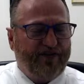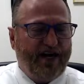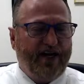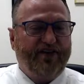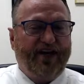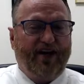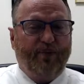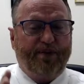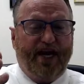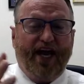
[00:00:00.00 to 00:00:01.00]
out that
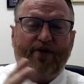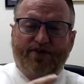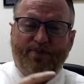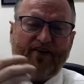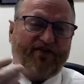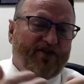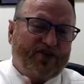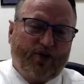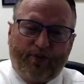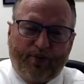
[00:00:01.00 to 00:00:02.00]
Helping Hand was my first
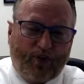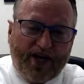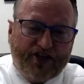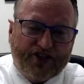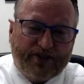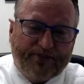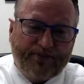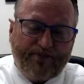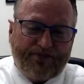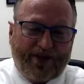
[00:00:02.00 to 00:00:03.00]
corporation.
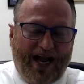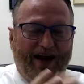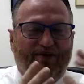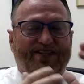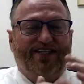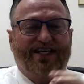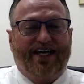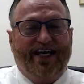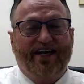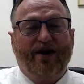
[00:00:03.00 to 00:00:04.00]
I was a
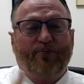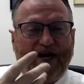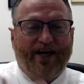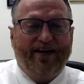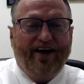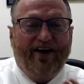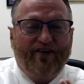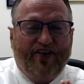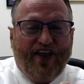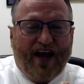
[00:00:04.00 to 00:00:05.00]
kid. I brought in
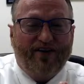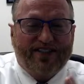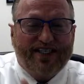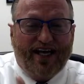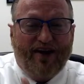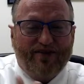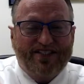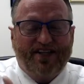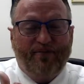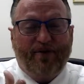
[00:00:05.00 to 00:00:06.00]
$100,000 in
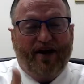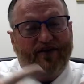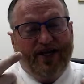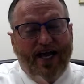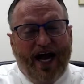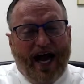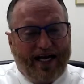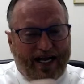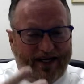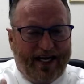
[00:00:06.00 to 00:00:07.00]
the mail. I
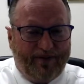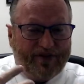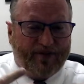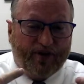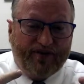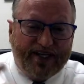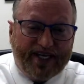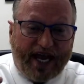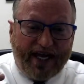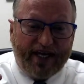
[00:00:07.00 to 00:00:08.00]
got named in the movie
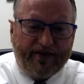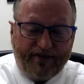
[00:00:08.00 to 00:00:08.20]
Dave.